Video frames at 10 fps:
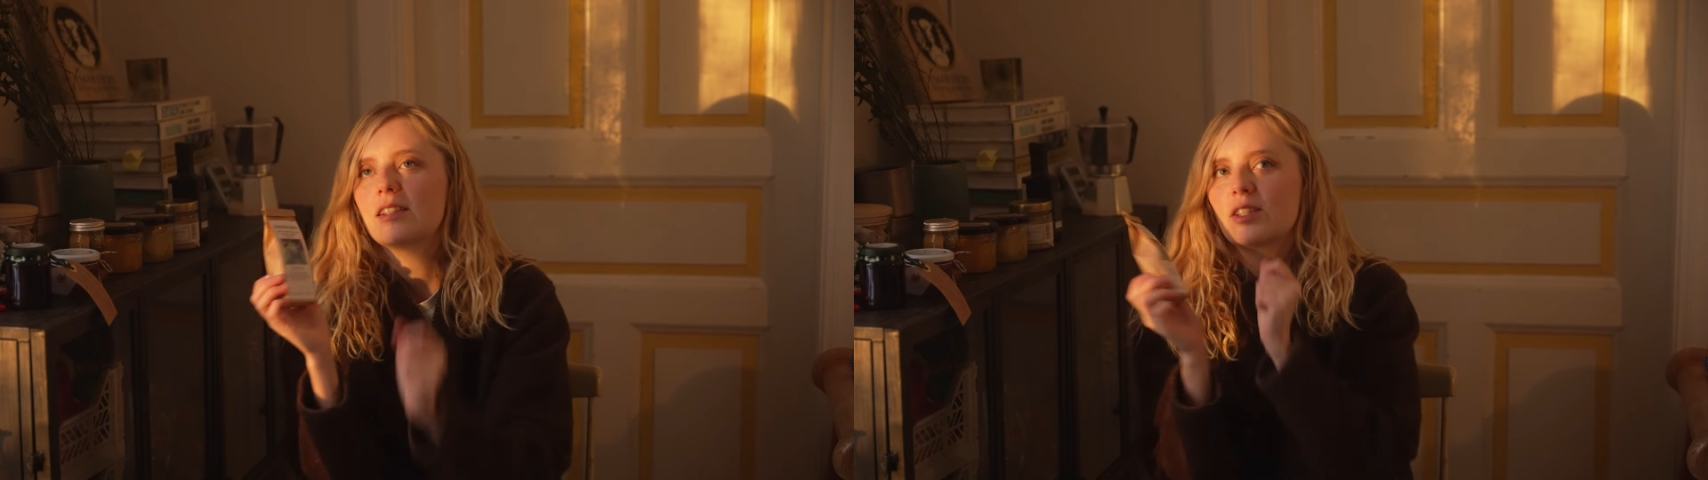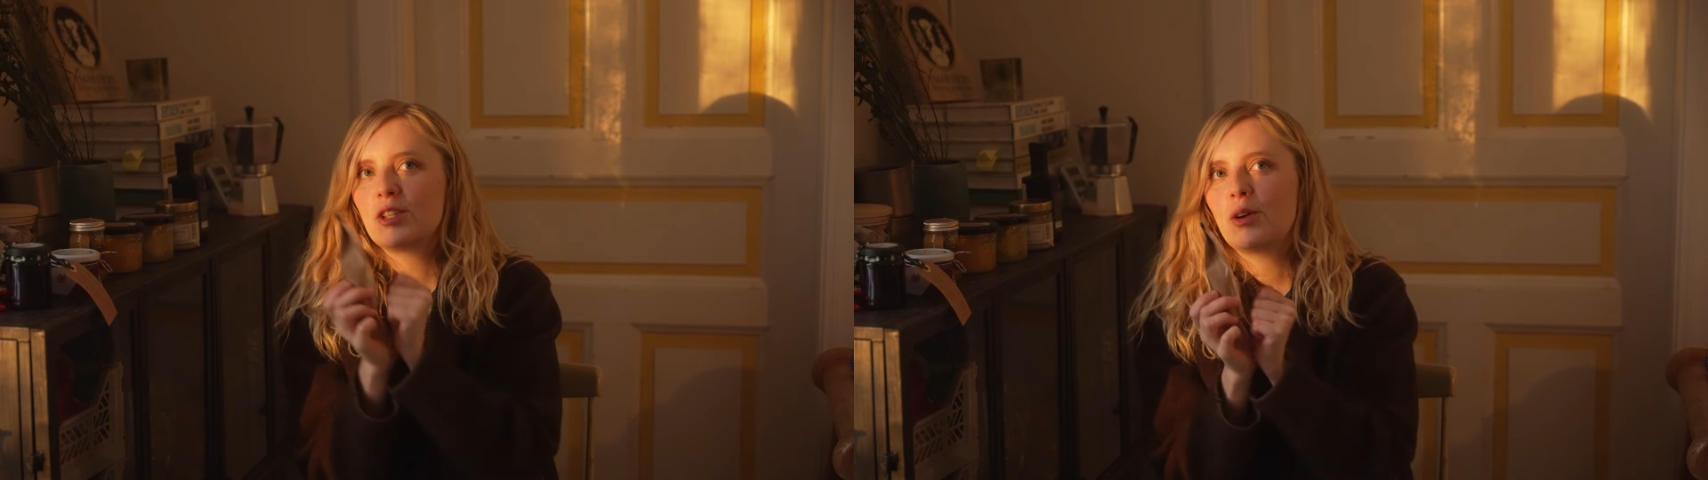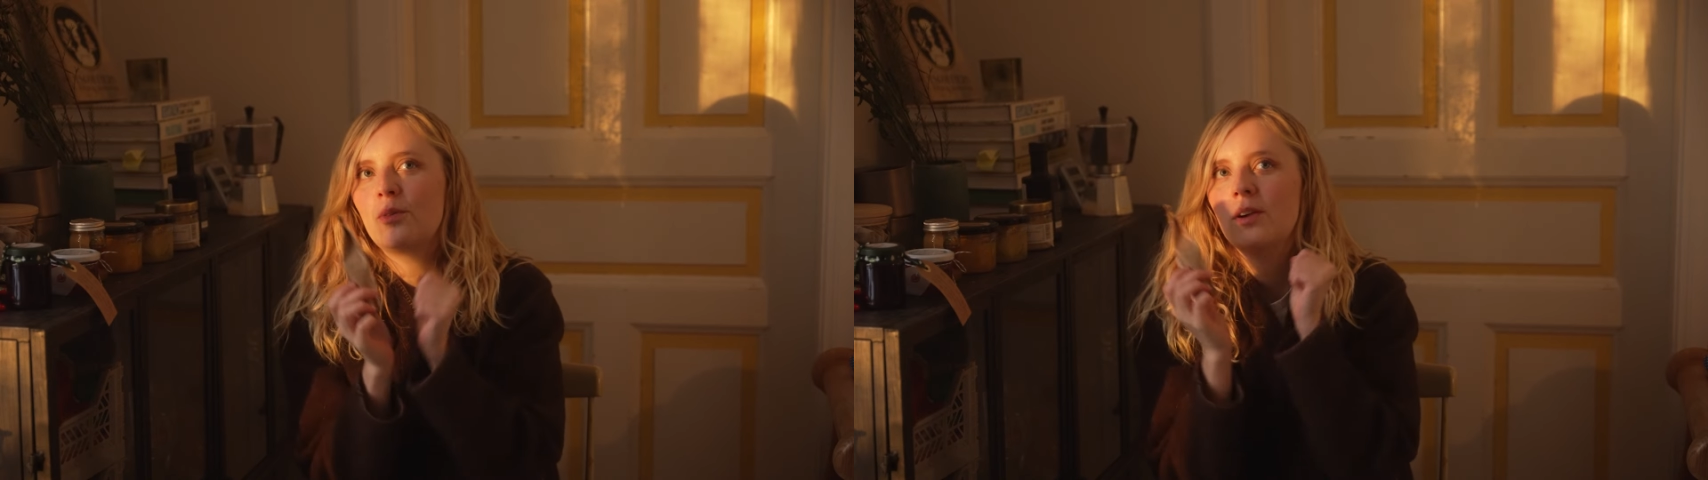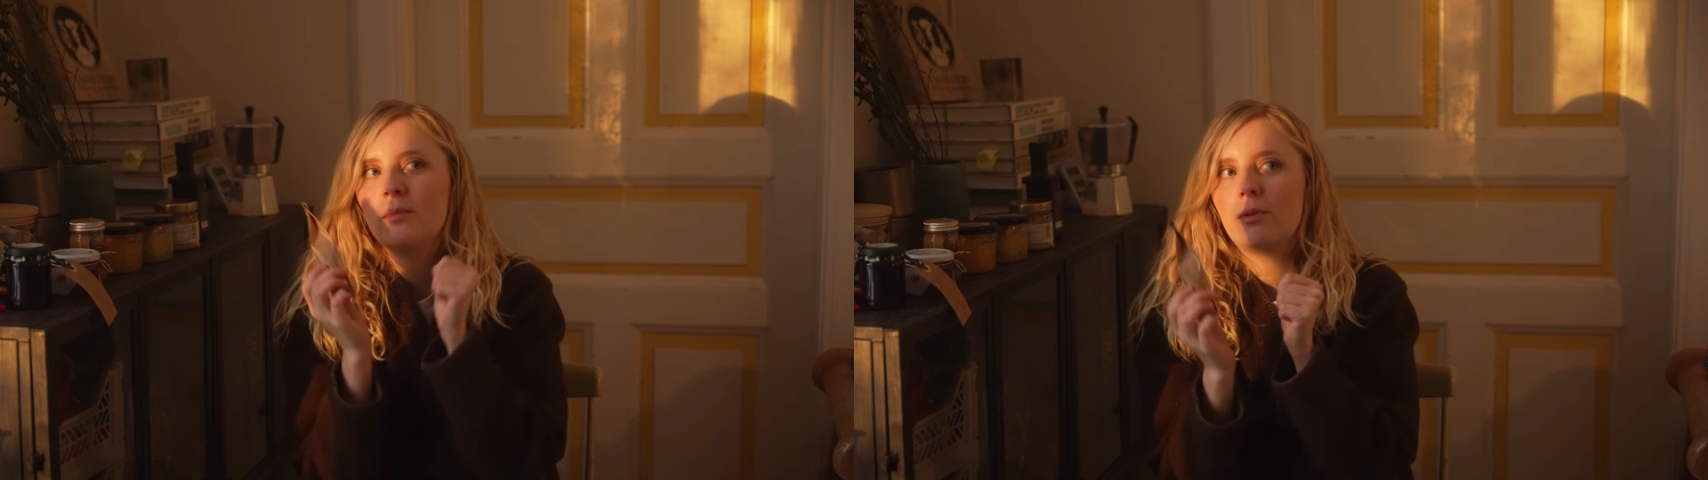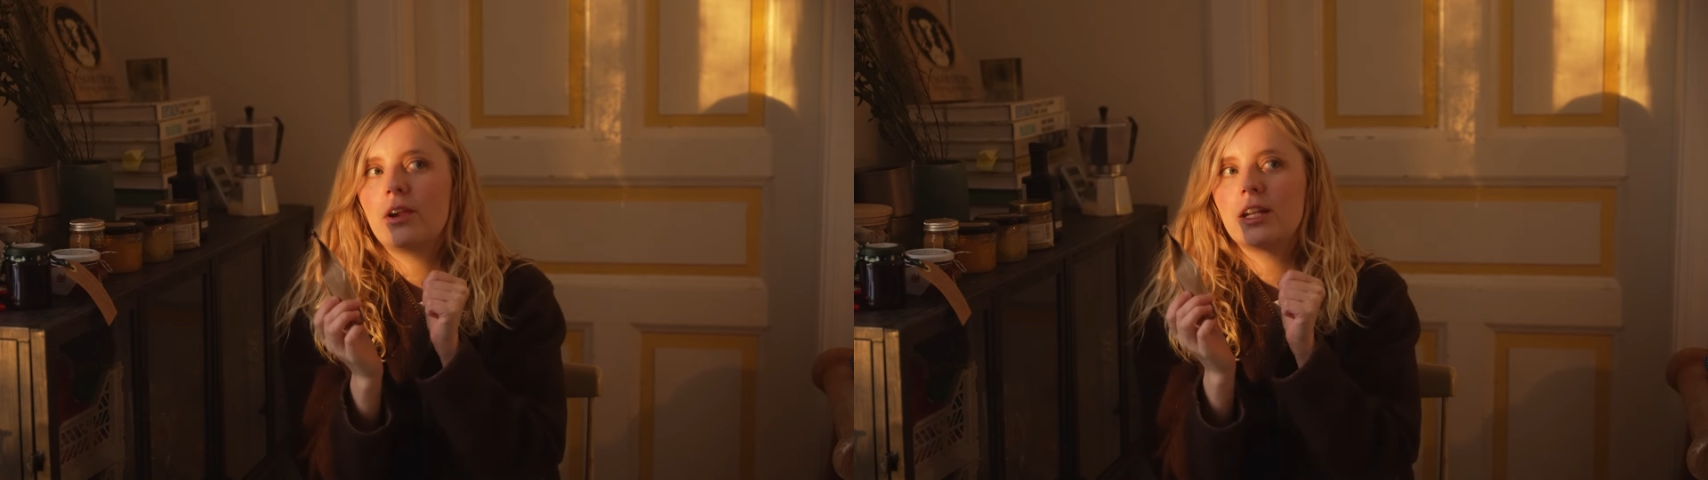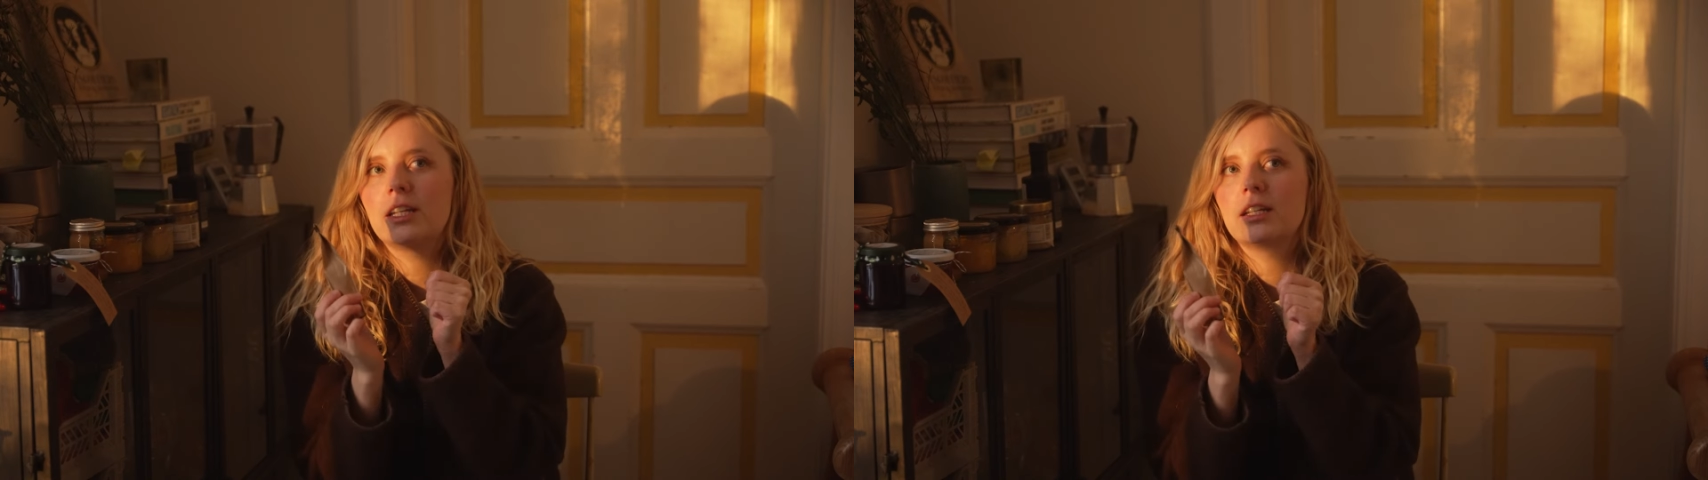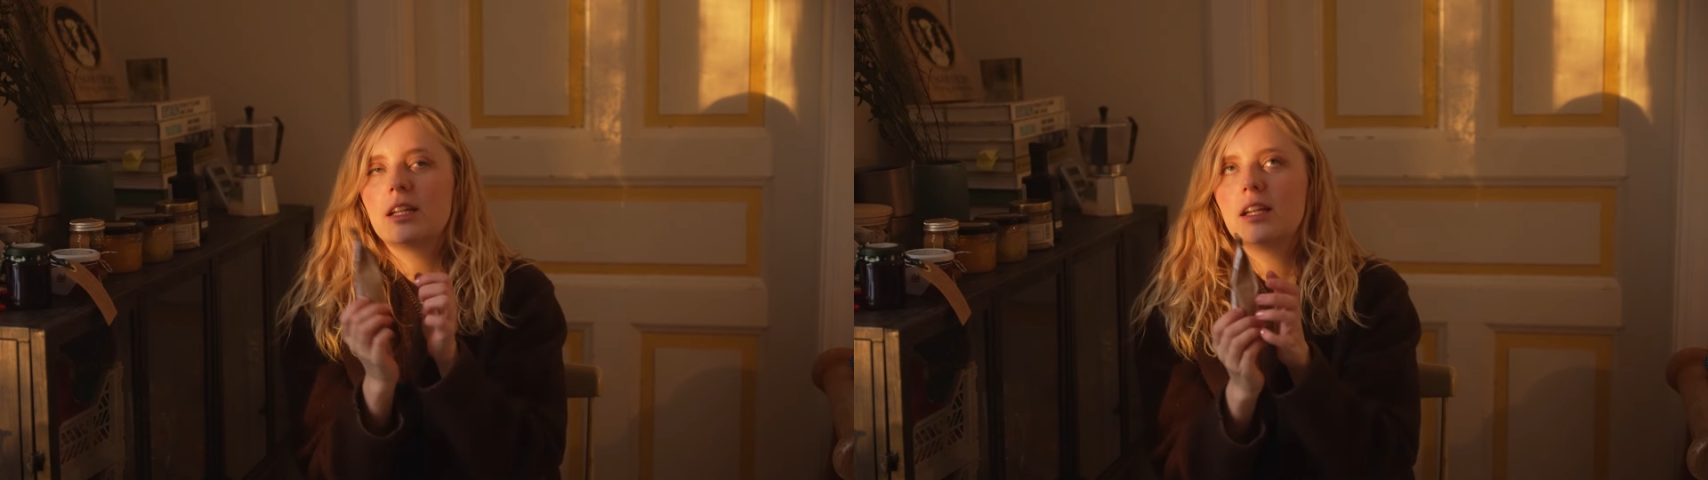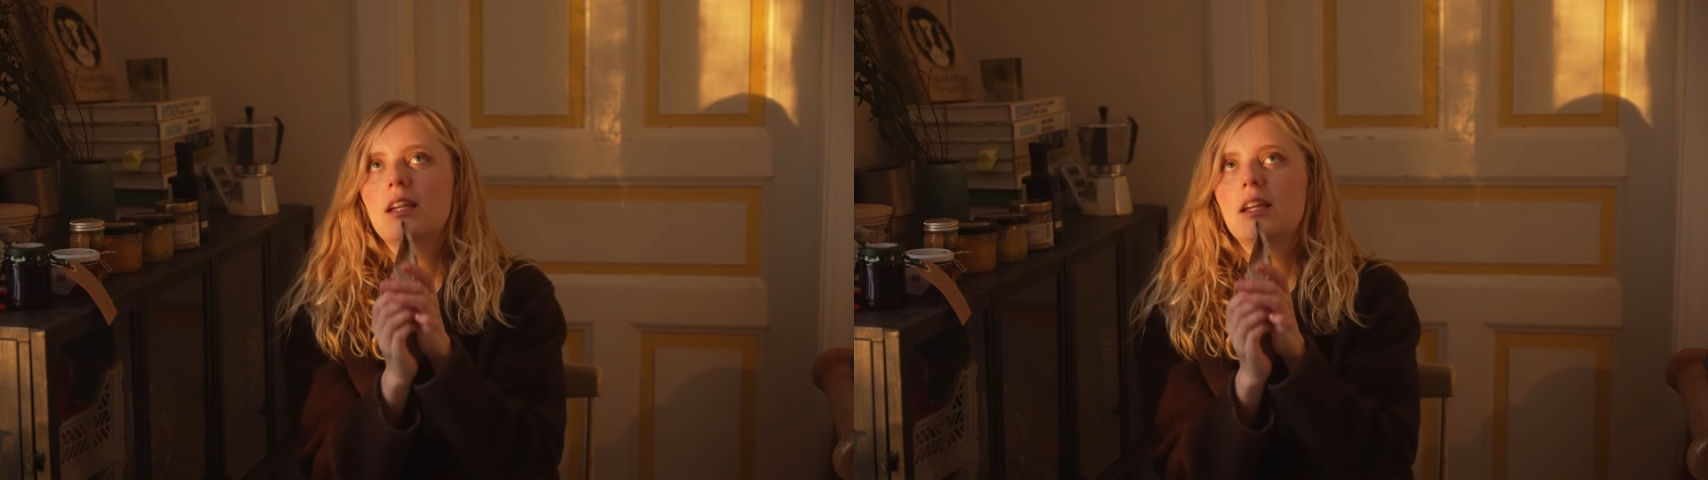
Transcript: so important.